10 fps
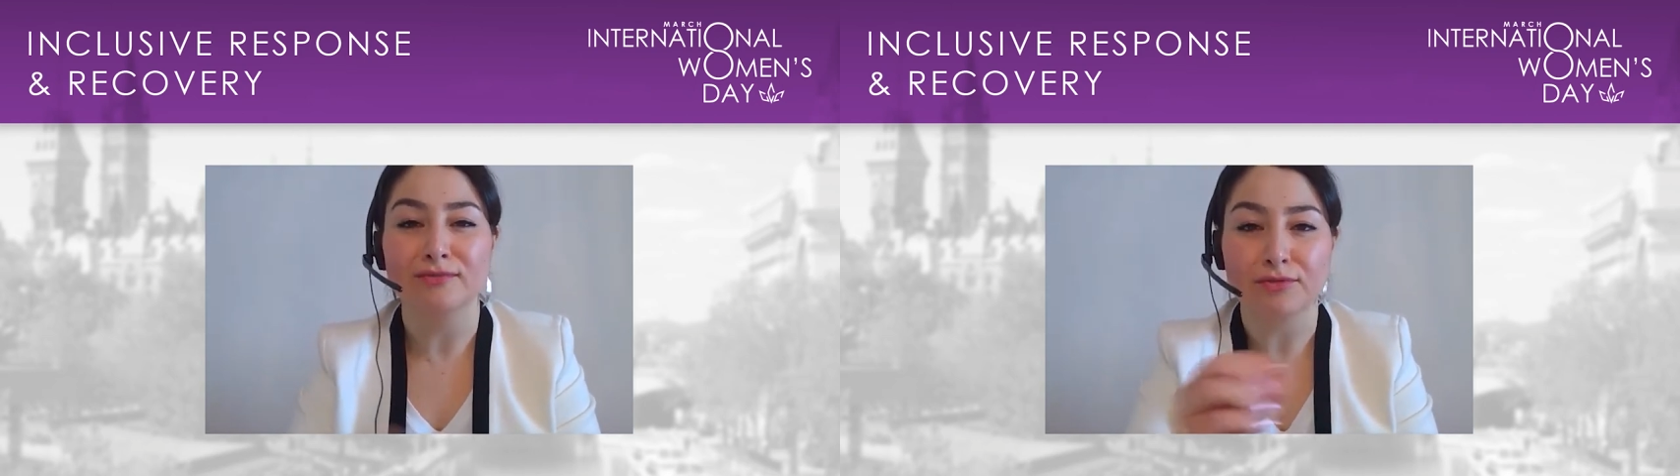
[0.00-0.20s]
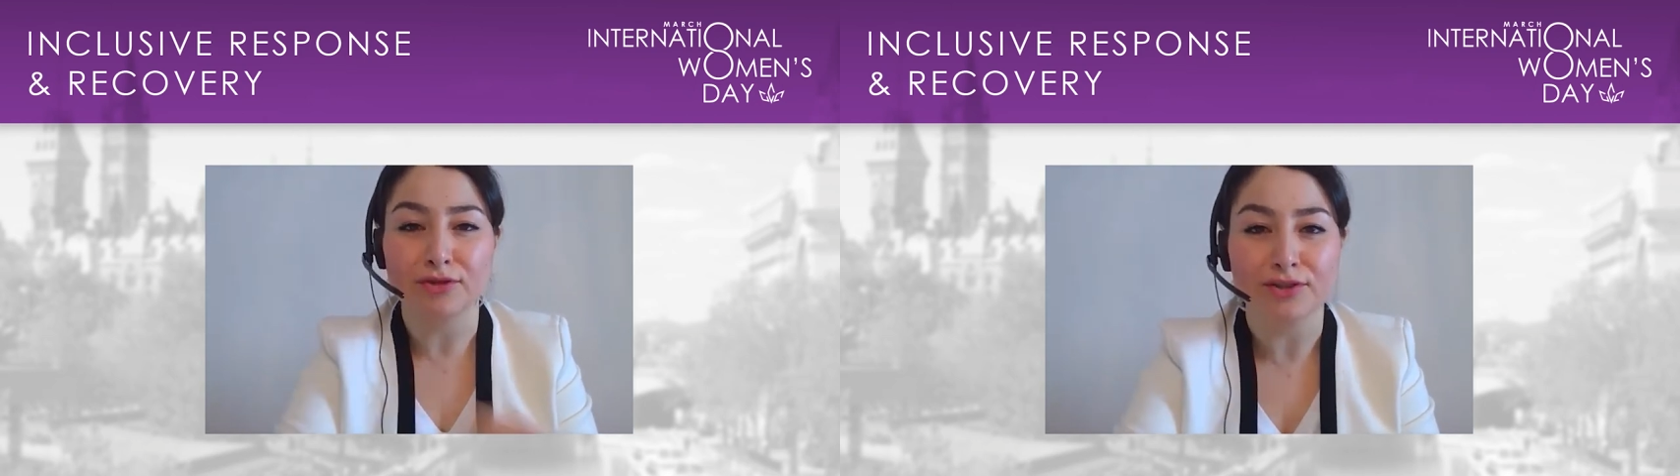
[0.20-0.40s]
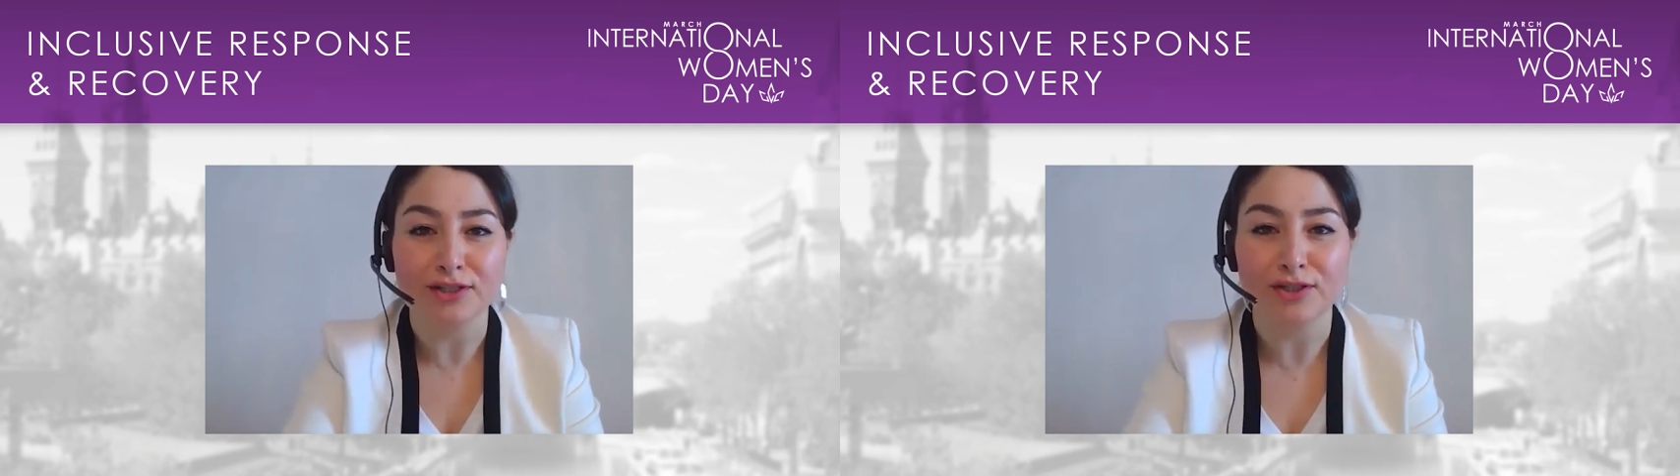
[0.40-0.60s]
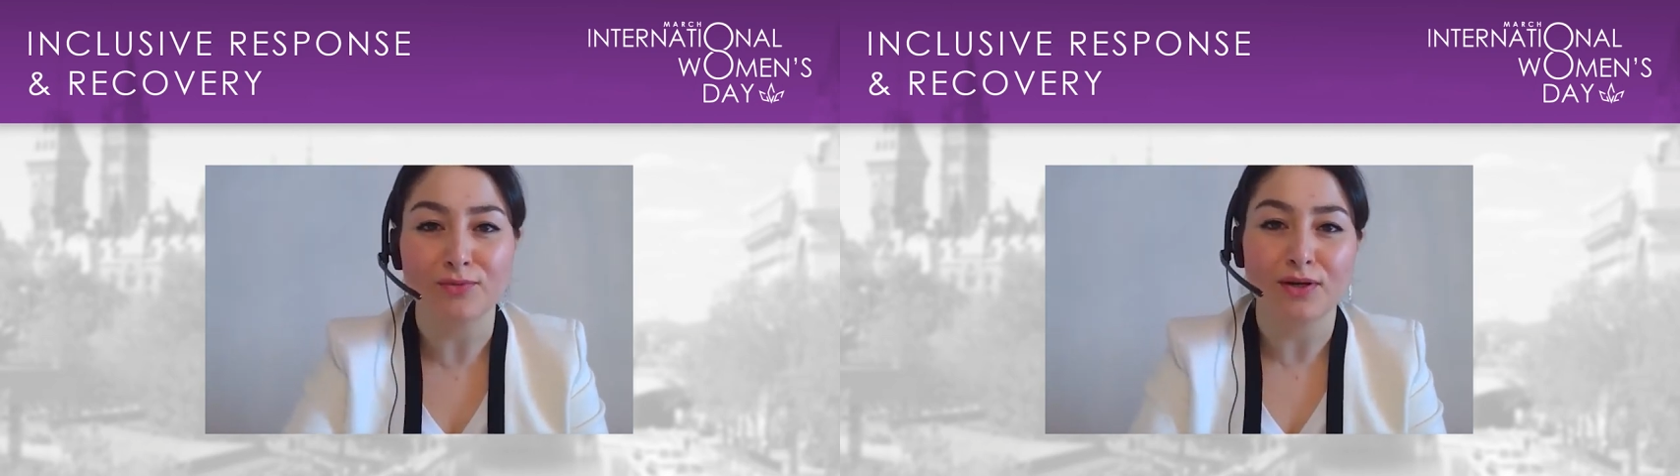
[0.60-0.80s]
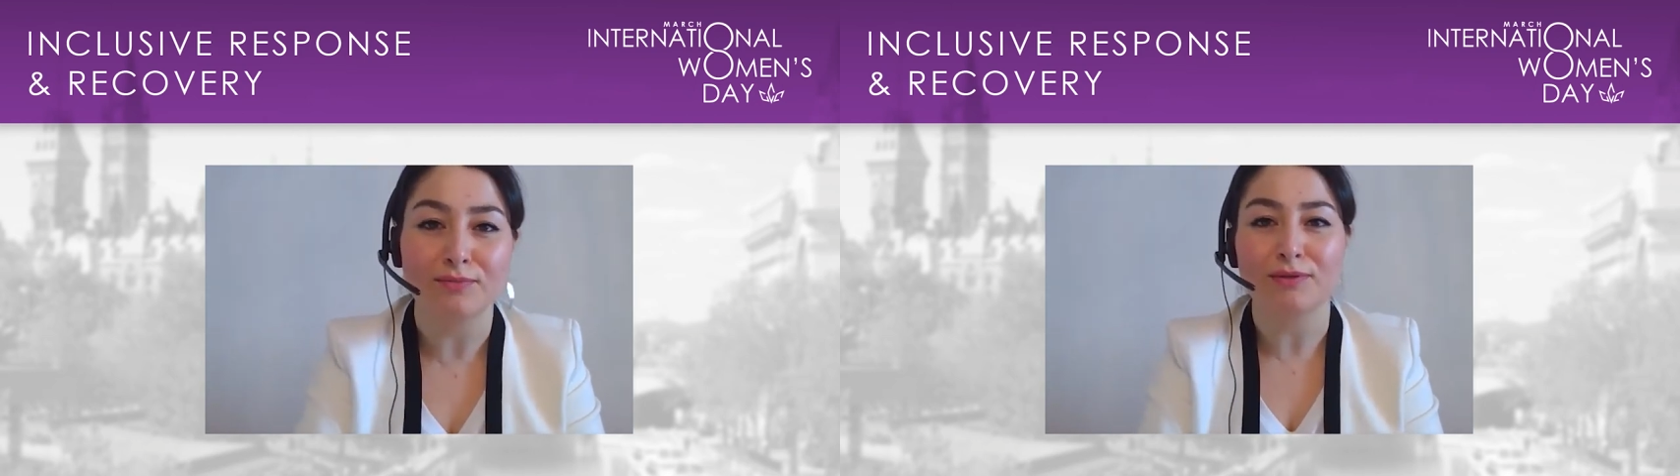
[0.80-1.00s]
person you
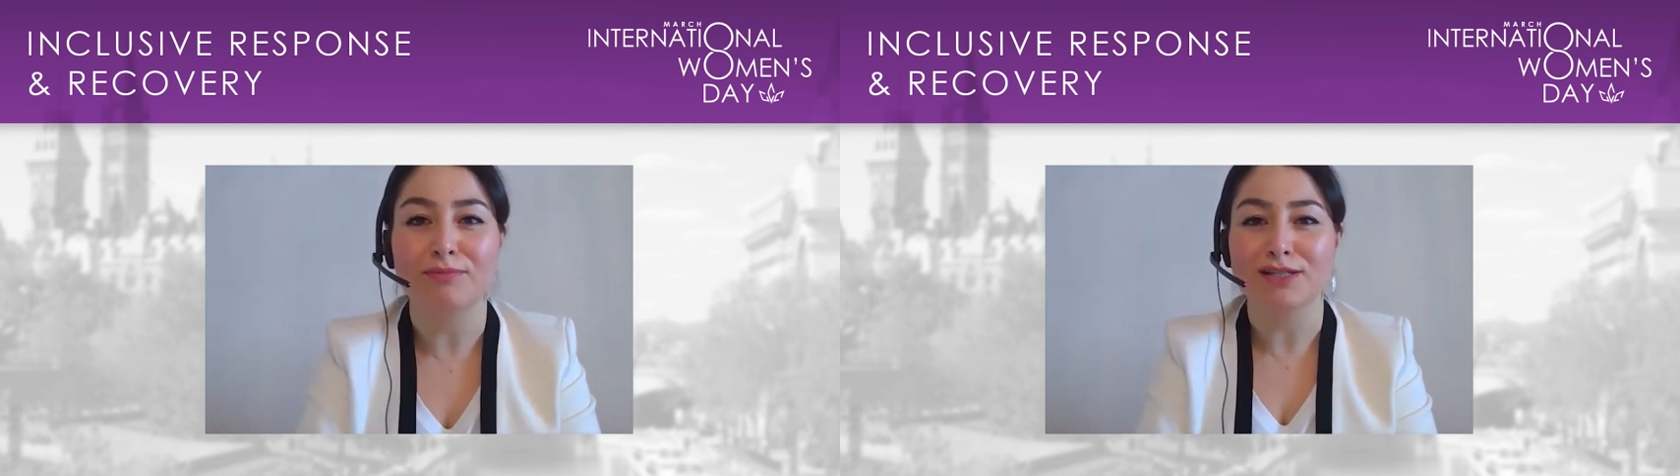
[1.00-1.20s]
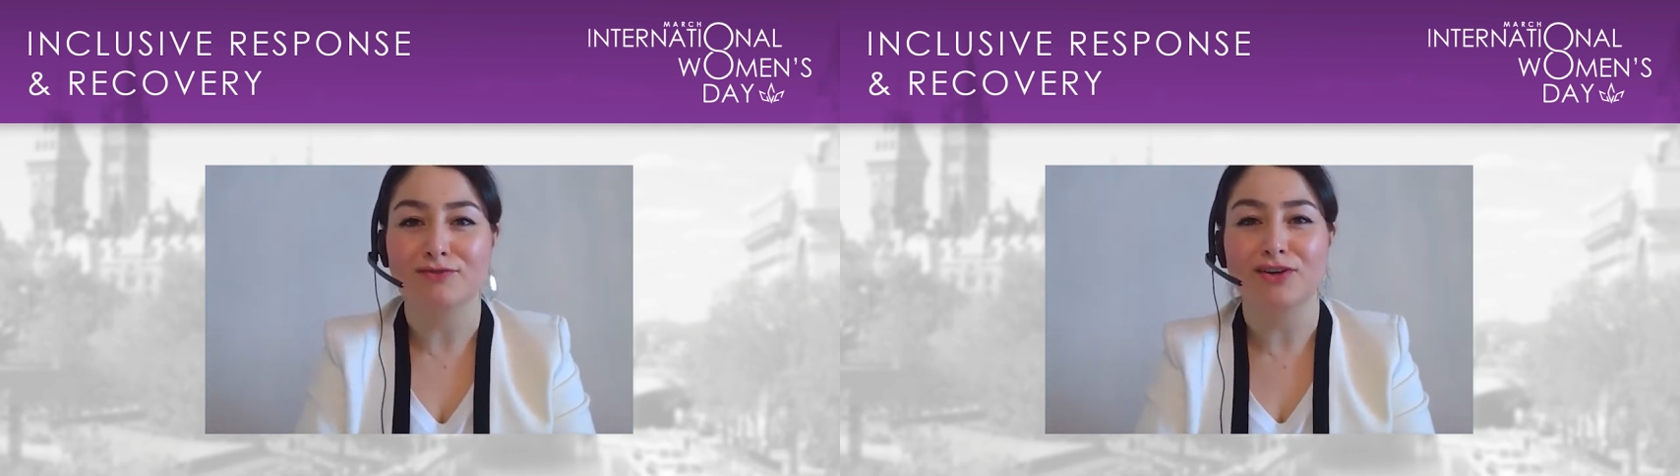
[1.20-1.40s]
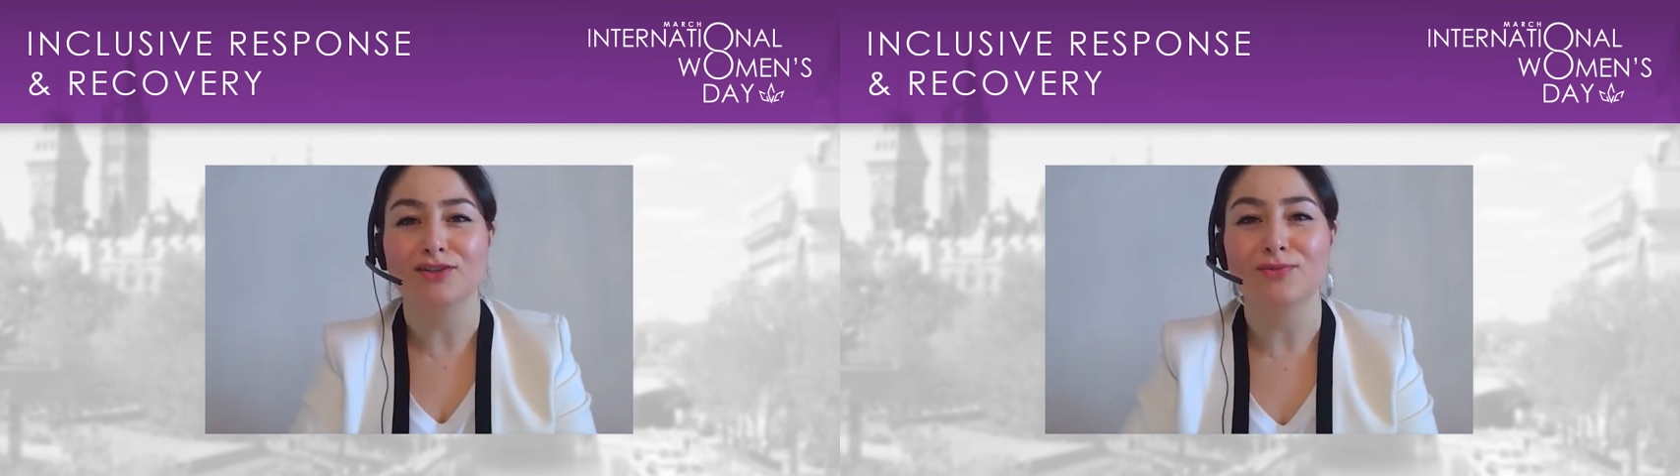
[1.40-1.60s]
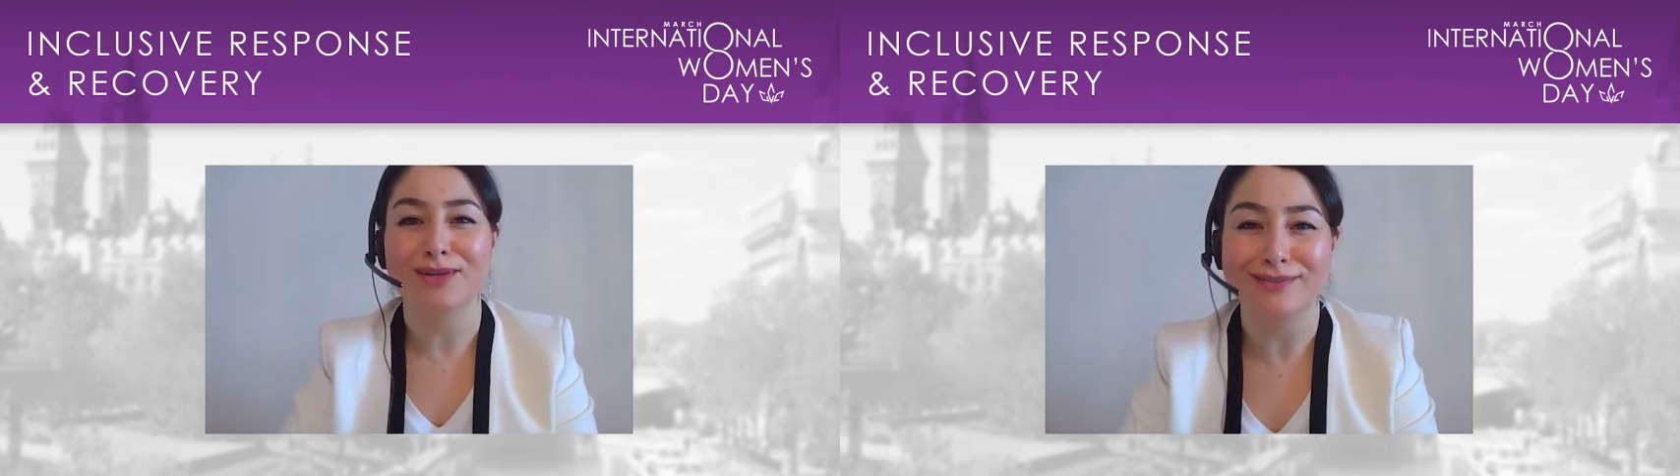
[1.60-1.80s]
want to be best friends with,